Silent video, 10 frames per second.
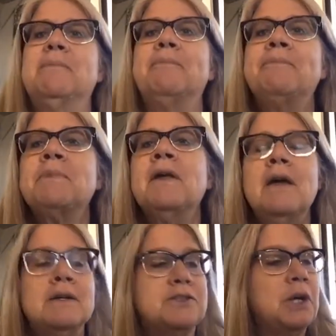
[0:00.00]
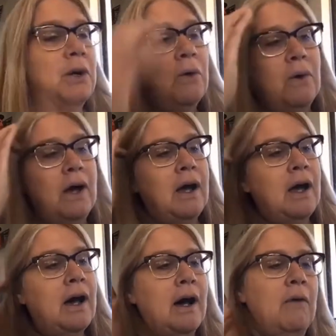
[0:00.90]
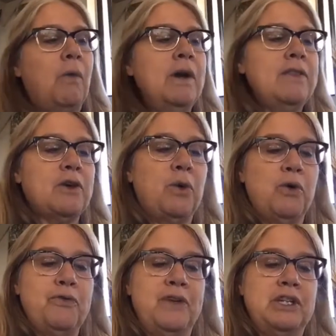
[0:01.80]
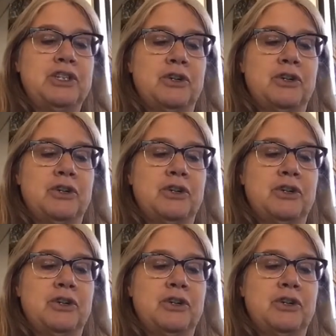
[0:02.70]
So one of the cool features